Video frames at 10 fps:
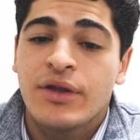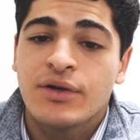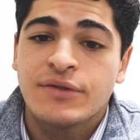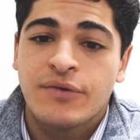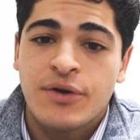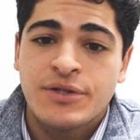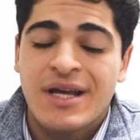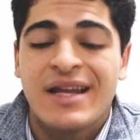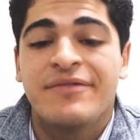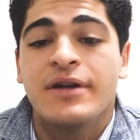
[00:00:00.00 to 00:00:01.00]
else
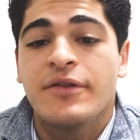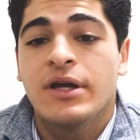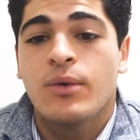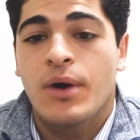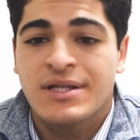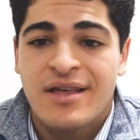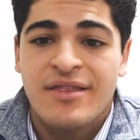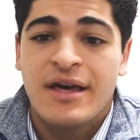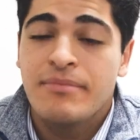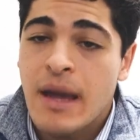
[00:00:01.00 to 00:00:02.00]
first, and if nothing works,
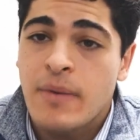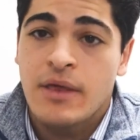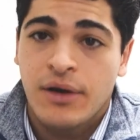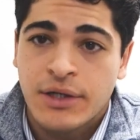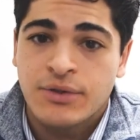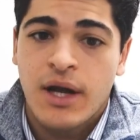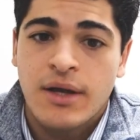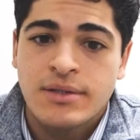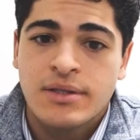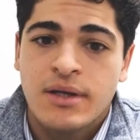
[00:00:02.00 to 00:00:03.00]
then maybe they look at
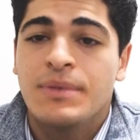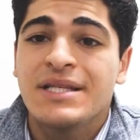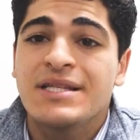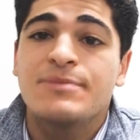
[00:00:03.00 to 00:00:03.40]
trials. But this is